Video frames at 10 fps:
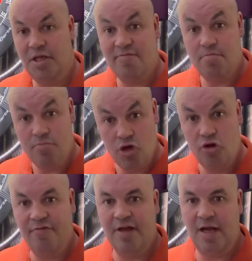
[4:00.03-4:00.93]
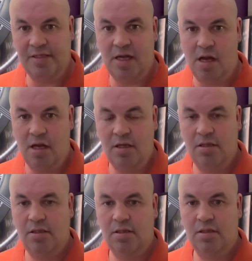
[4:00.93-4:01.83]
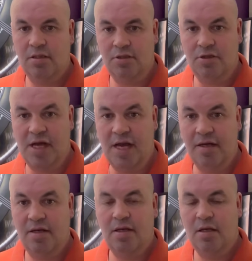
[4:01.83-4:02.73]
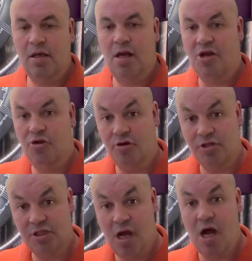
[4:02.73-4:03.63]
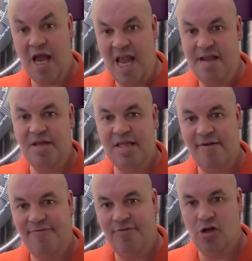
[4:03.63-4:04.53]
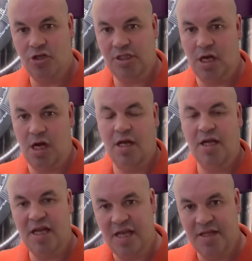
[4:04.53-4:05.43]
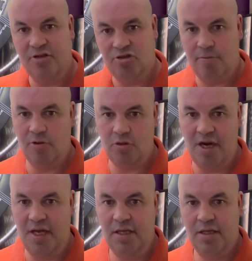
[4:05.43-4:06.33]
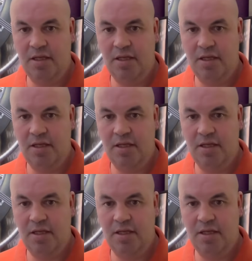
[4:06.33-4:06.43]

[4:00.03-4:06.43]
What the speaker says: then remove that dart. You can. And you can start aiming that first dart in the triple 20.